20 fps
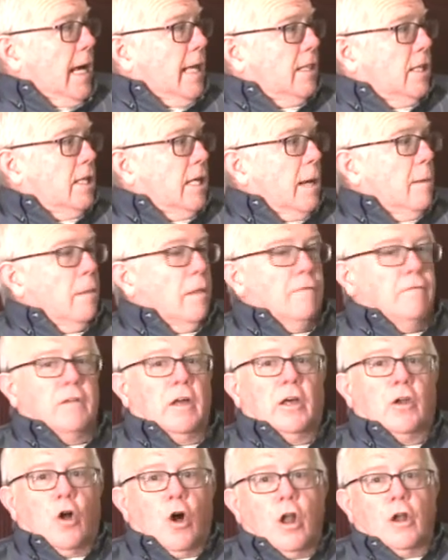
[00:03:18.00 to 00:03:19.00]
at the time of the
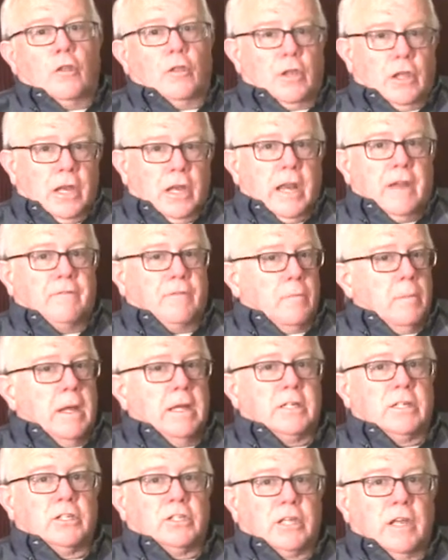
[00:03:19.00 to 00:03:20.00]
flood. All of that
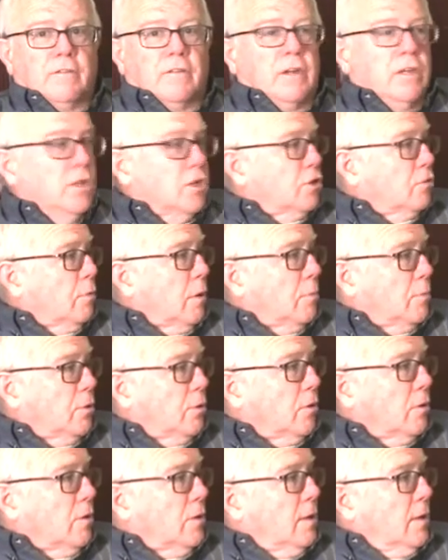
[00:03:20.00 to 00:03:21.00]
information is given in the
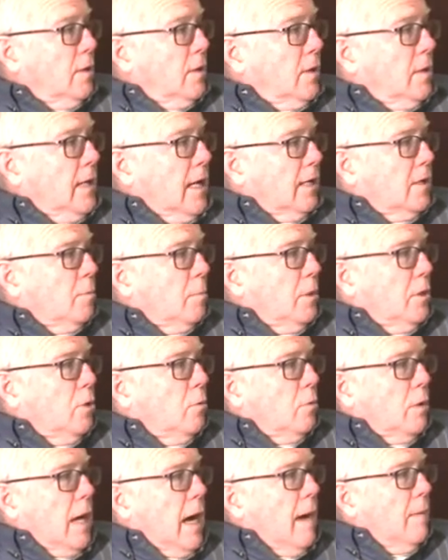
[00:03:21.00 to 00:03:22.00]
scripture, not to be
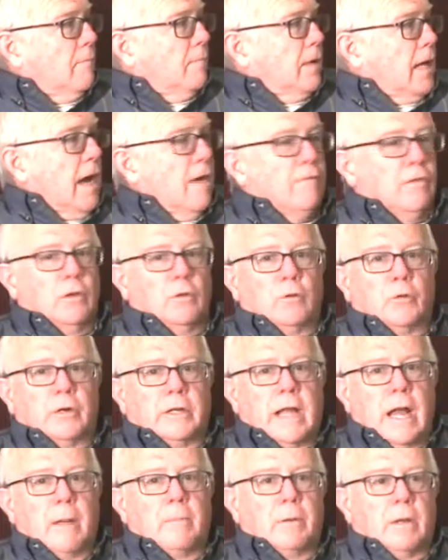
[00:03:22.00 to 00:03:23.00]
too convoluted or
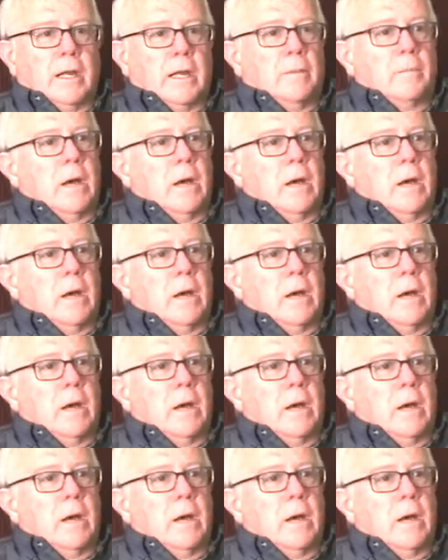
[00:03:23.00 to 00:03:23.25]
complicated